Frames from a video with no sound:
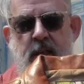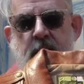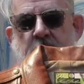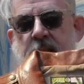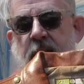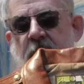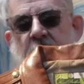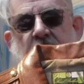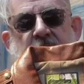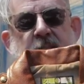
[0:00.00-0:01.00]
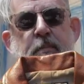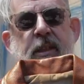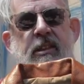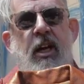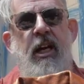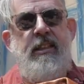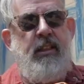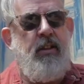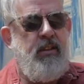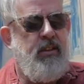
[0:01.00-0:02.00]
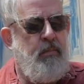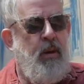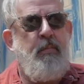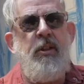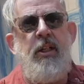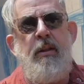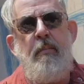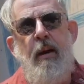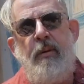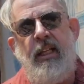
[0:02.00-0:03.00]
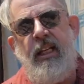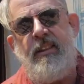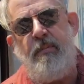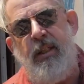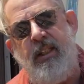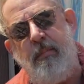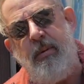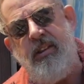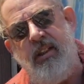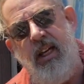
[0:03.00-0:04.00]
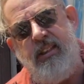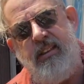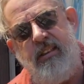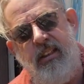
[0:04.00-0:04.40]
And then you have these passants here. Some people call them epaulettes, but they're passants.